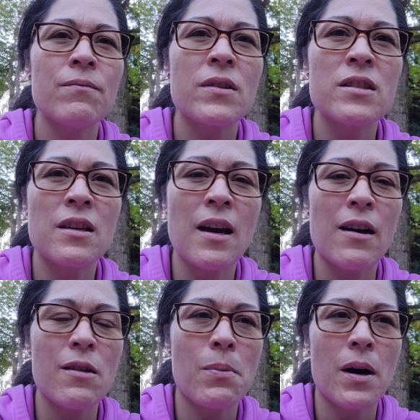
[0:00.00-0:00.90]
see how
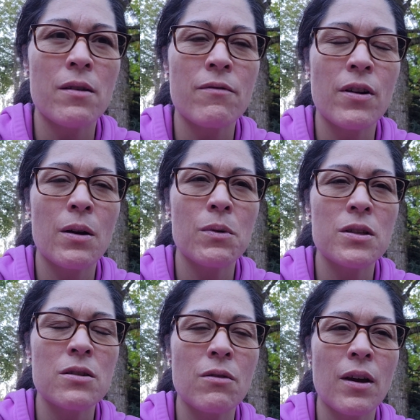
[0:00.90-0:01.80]
the bottom frame
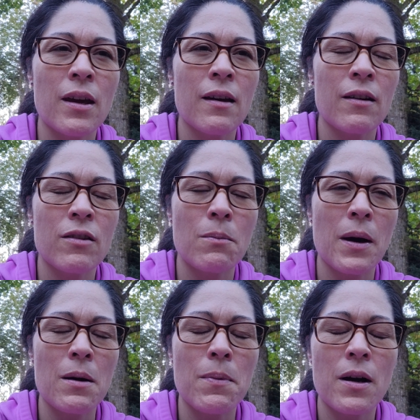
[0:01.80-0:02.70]
was doing, or the
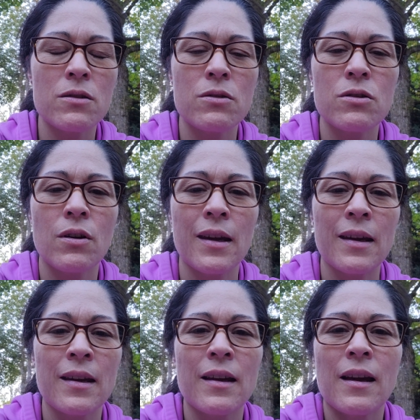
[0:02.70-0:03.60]
bottom box was doing.
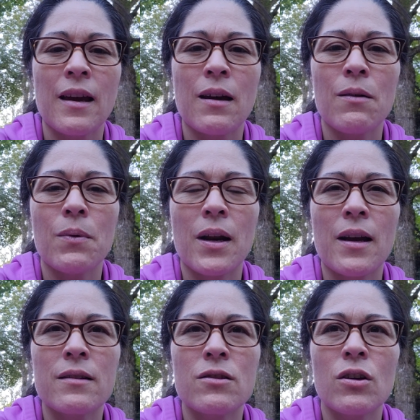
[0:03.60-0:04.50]
And when
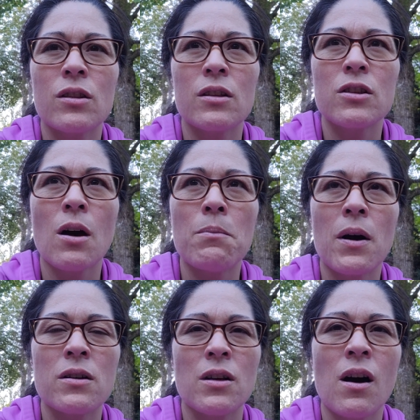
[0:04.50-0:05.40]
I took the top
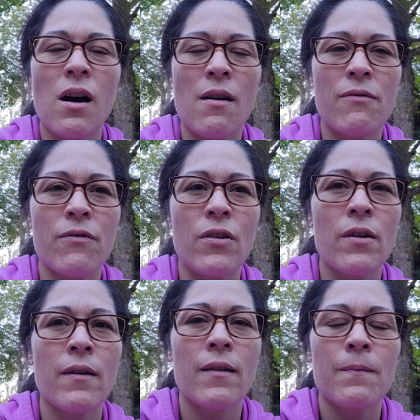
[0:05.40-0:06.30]
box off,
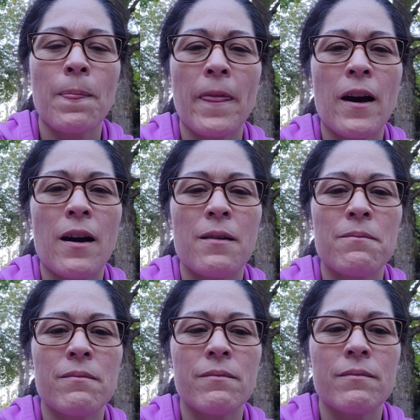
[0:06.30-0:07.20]

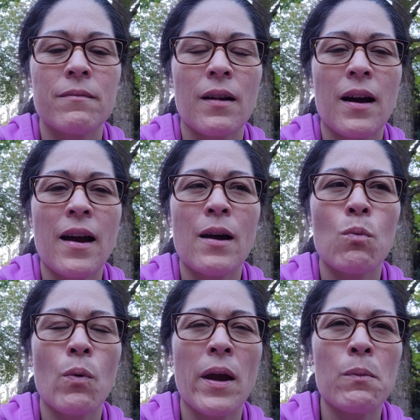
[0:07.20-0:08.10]
I
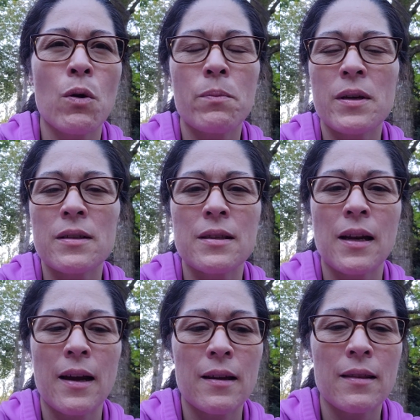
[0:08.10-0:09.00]
had way more bees than
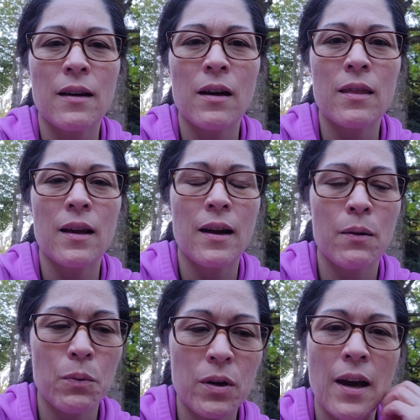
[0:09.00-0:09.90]
I thought that I
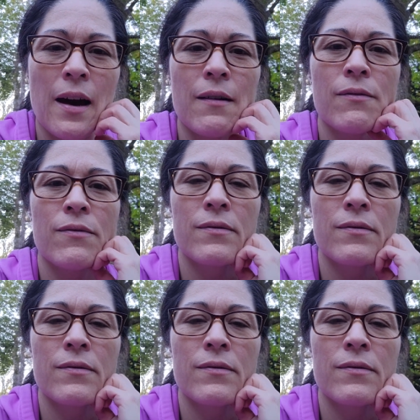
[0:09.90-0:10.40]
would have.